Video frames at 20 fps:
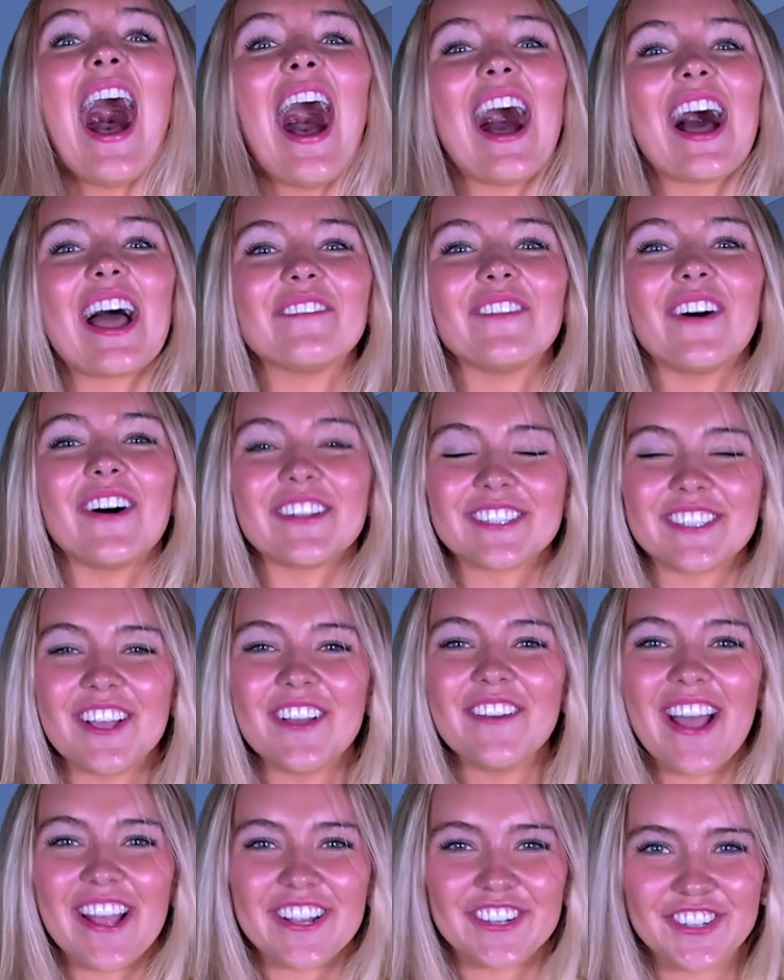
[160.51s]
I am
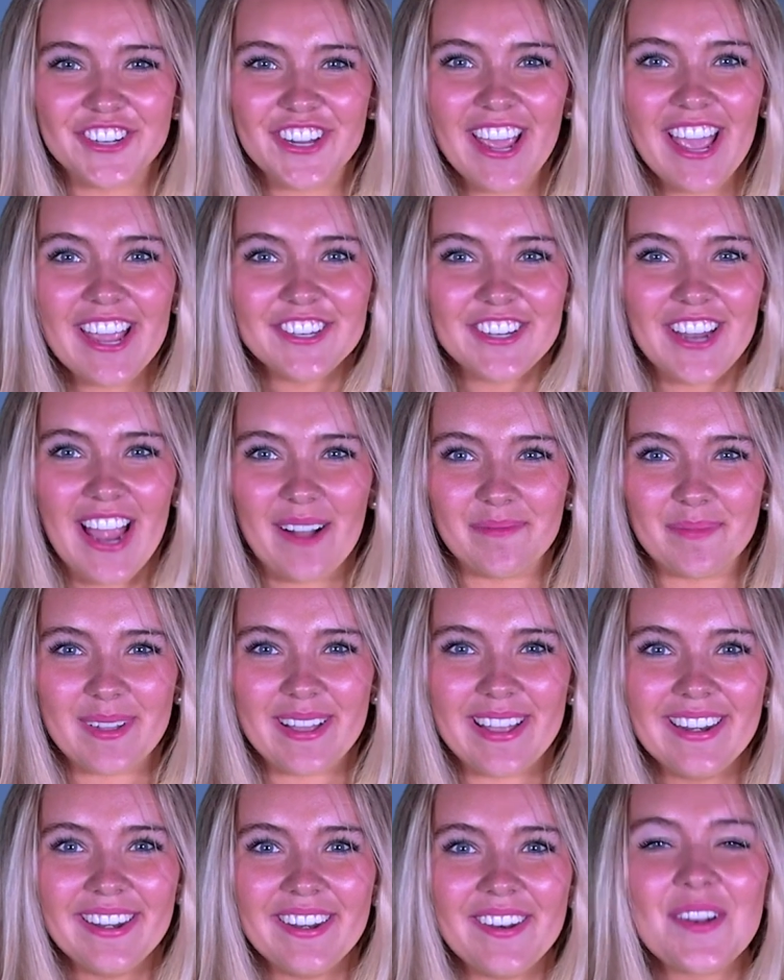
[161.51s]
also SGA
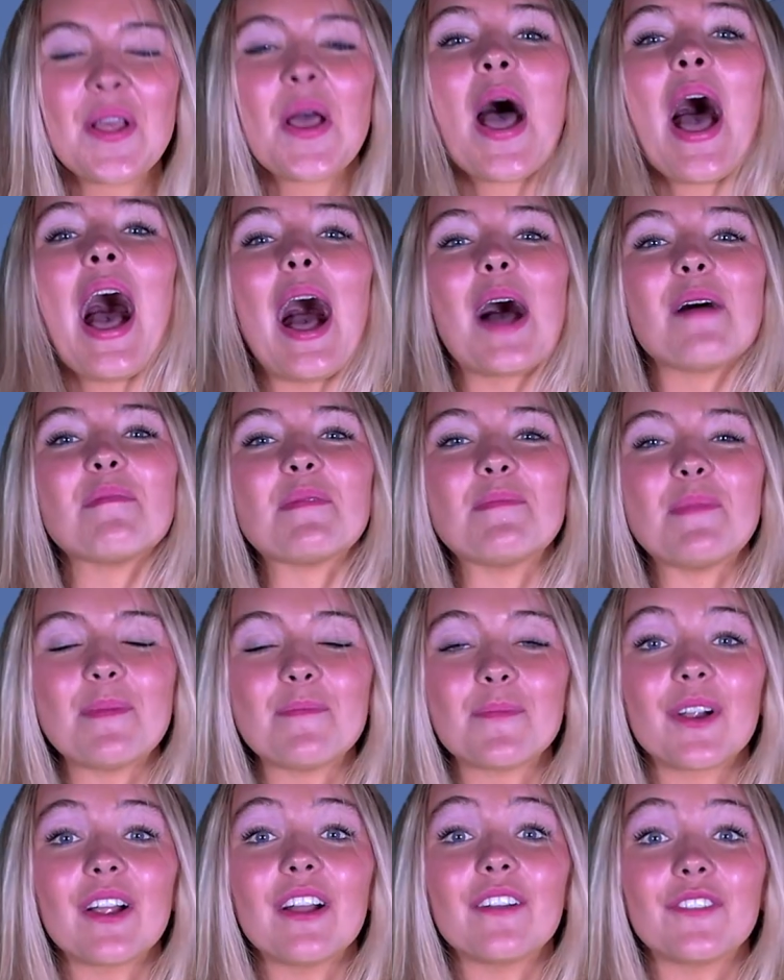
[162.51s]
chaplain. I'm a
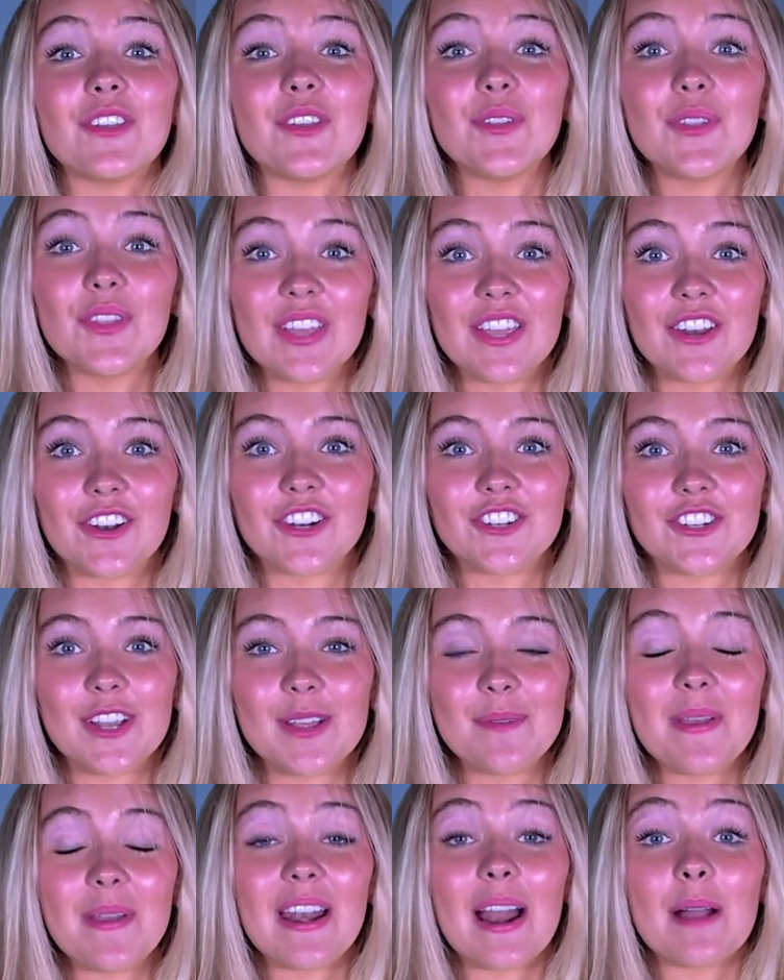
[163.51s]
member of Youth
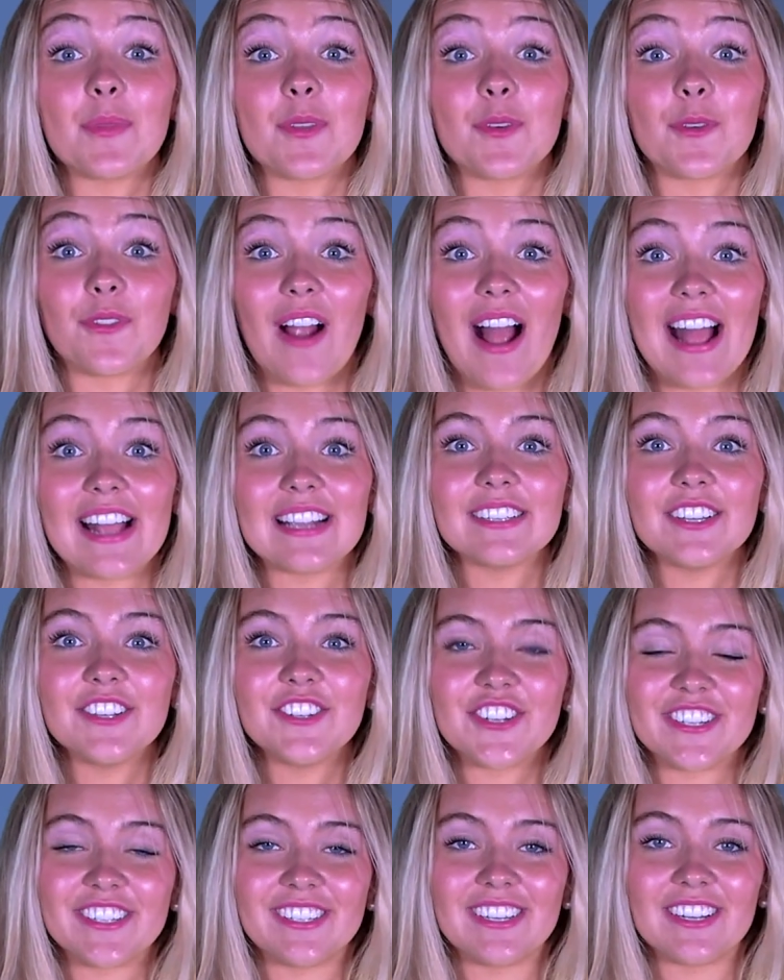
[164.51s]
Leadership, and I'm the RISE
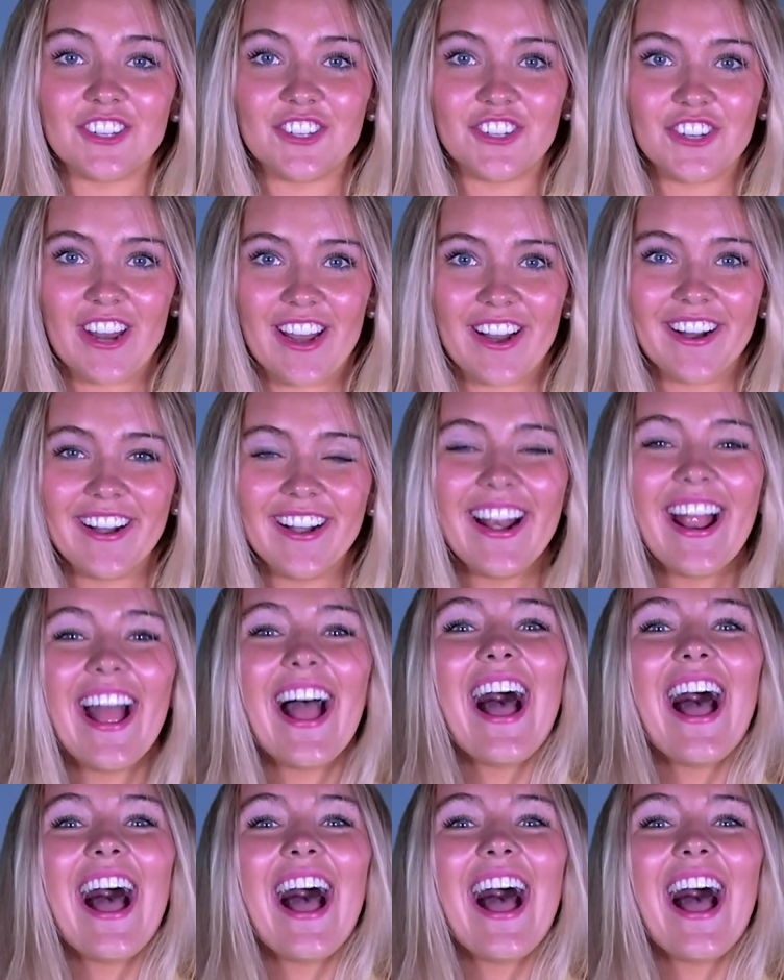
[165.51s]
Logistics Chair.